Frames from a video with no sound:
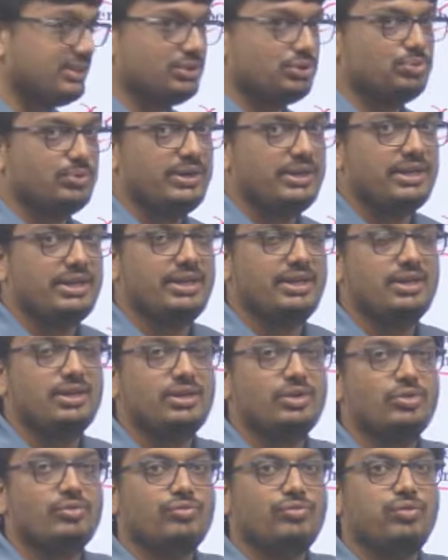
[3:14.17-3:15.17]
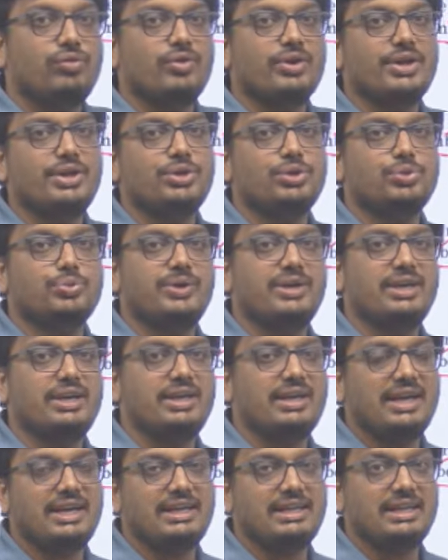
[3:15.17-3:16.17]
is 20. 4 into 20,
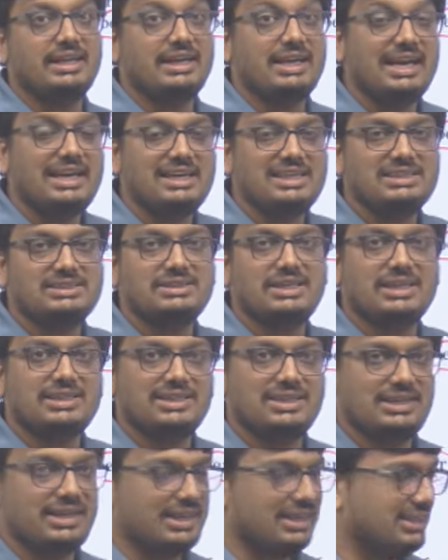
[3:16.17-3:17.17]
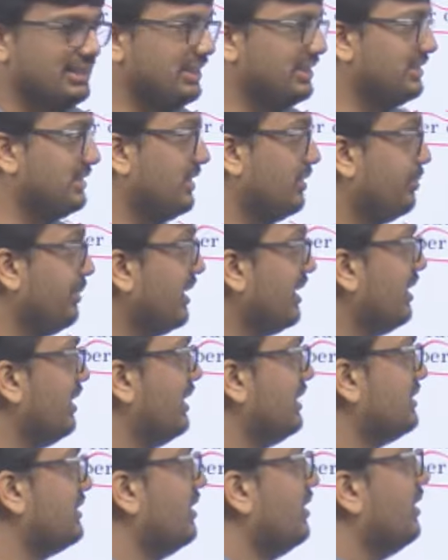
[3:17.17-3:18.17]
80. 80 is not the correct answer
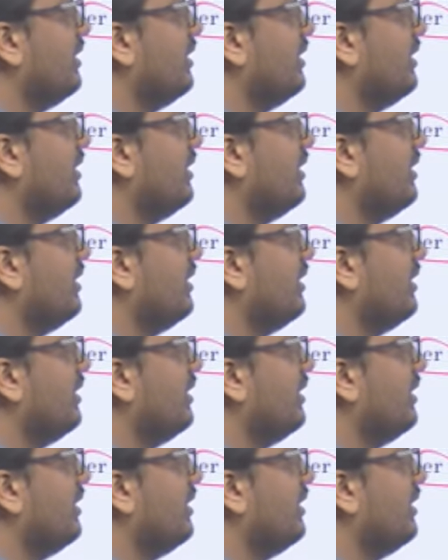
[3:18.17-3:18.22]
because